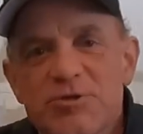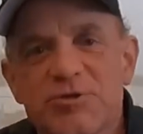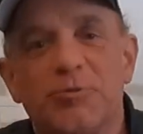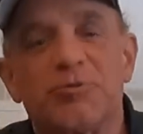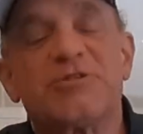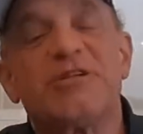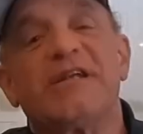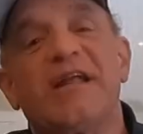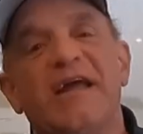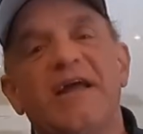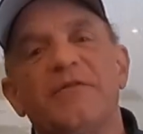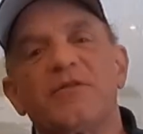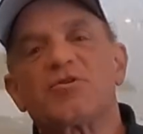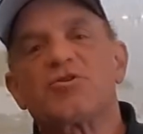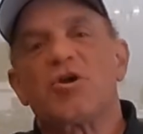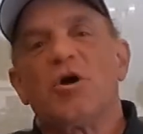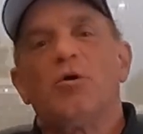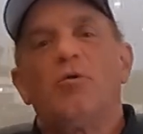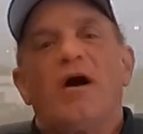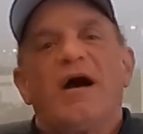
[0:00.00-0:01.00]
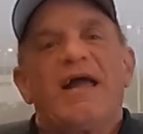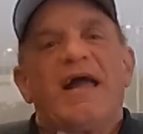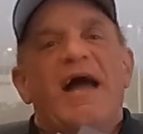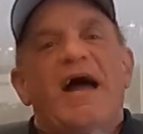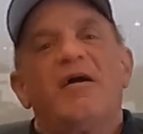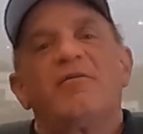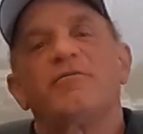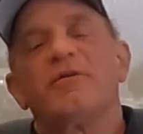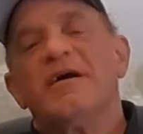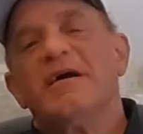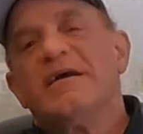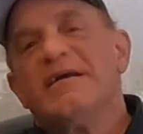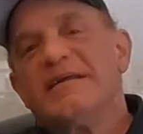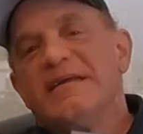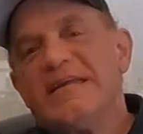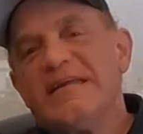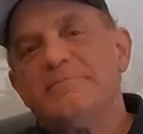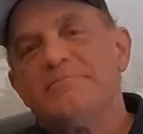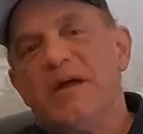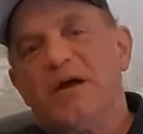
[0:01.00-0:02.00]
So today on the show, I have
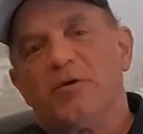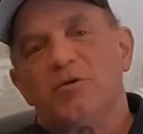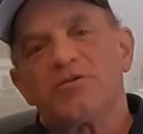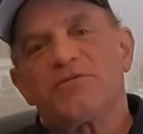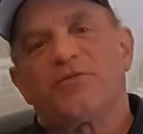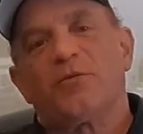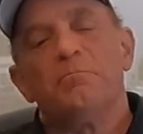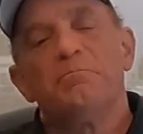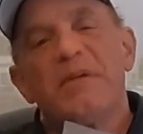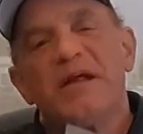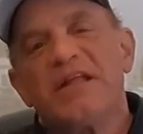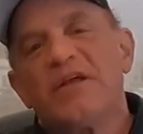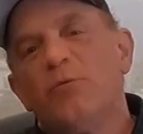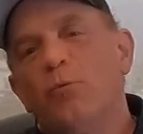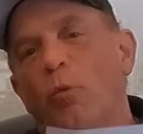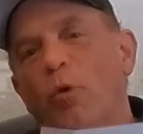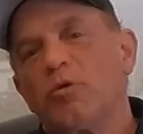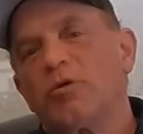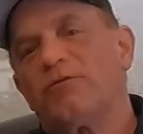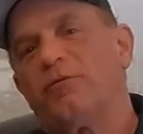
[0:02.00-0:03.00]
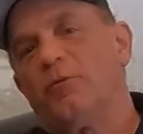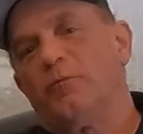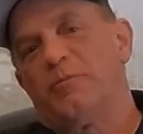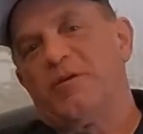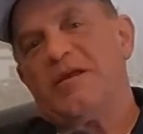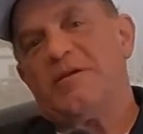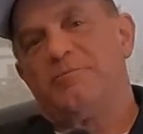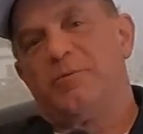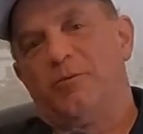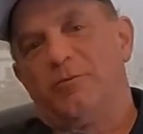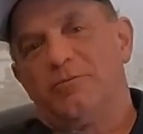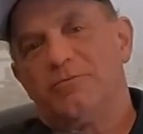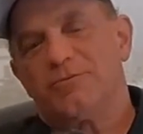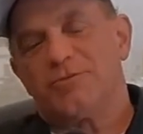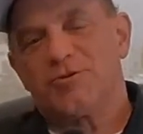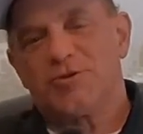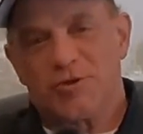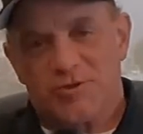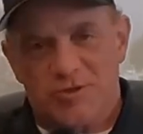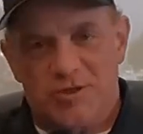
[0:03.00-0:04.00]
emails from many wonderful people
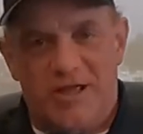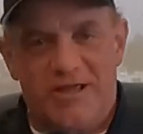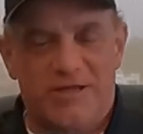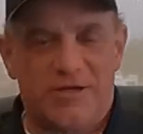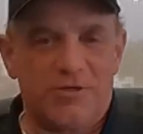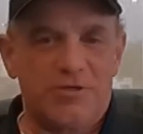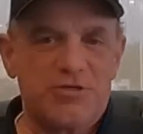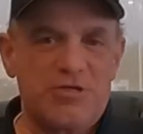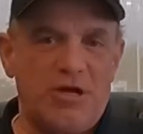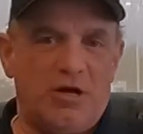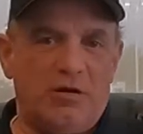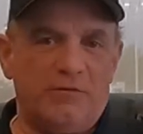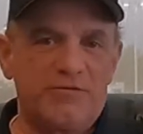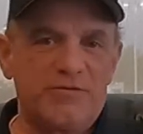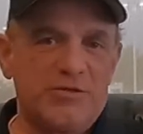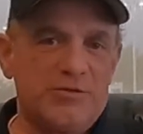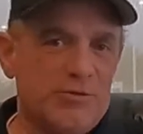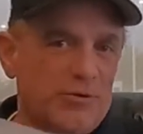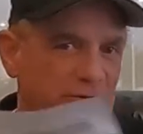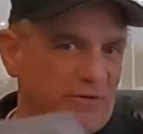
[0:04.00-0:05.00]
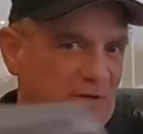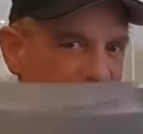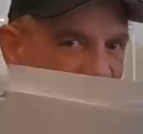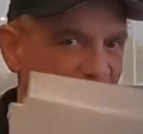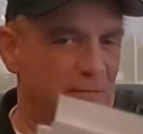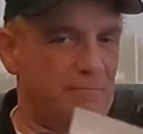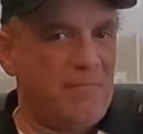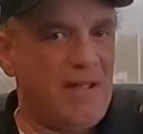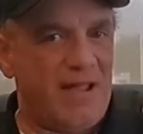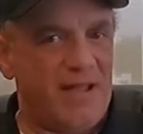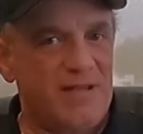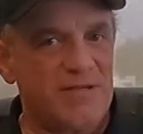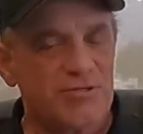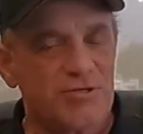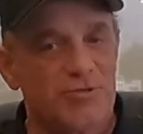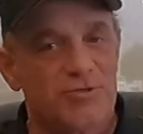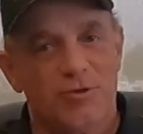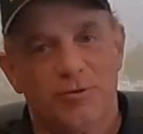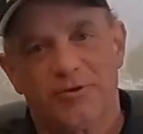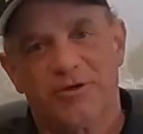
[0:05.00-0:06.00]
just like yourselves. And you're going to be
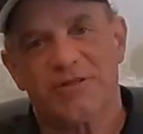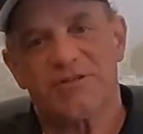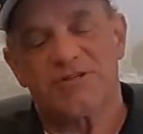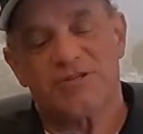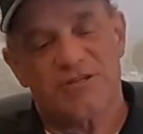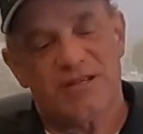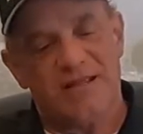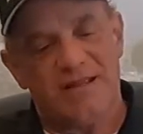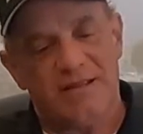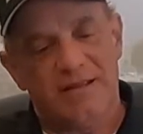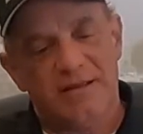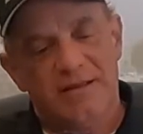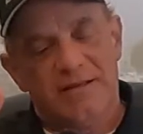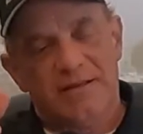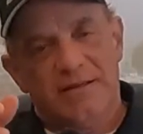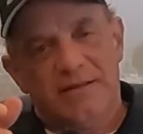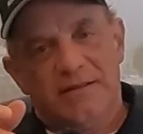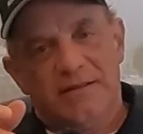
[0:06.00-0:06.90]
amazed, and you're going to see